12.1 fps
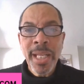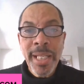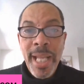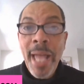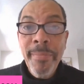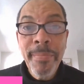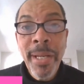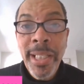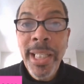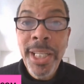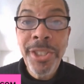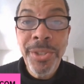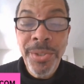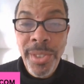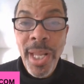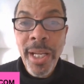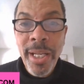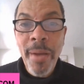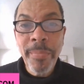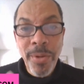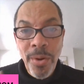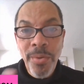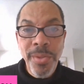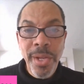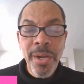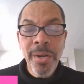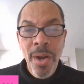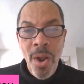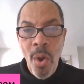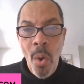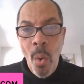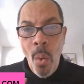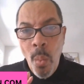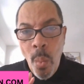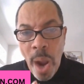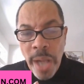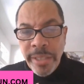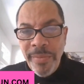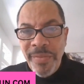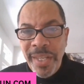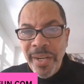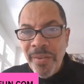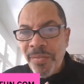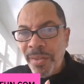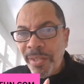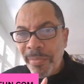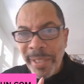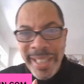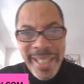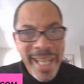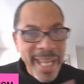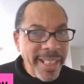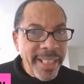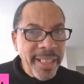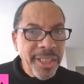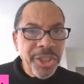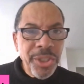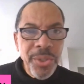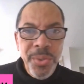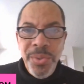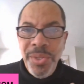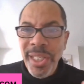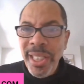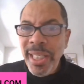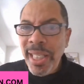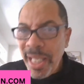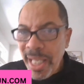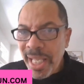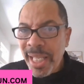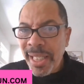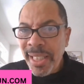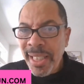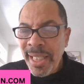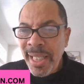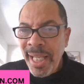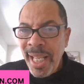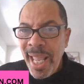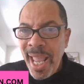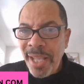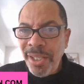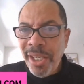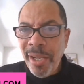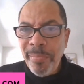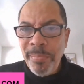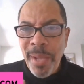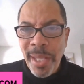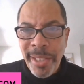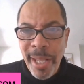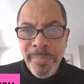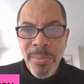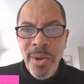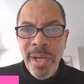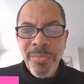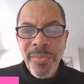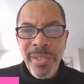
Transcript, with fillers: Gotmoneyissues.com. Go there, watch the video from the beginning to the end. And you can, at that point,